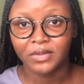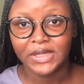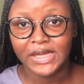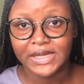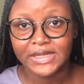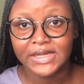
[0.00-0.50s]

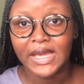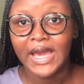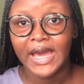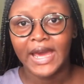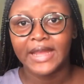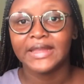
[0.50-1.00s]
things,
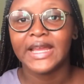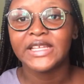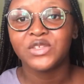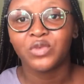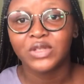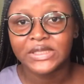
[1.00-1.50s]
and
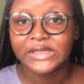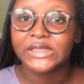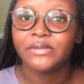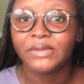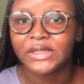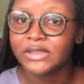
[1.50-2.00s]
that's what
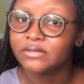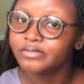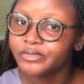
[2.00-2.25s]
discipline